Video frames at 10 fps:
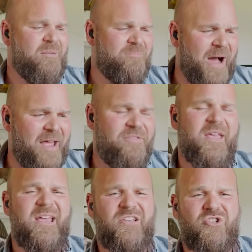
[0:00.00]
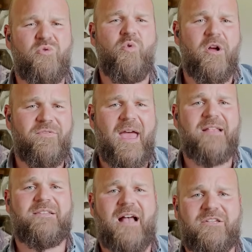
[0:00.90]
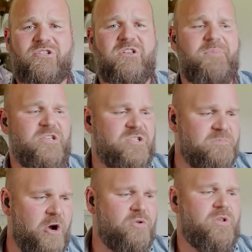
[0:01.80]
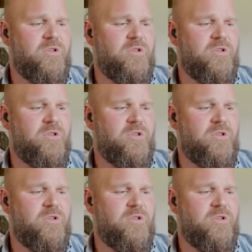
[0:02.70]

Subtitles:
My thing is, you want that sausage to be smoked.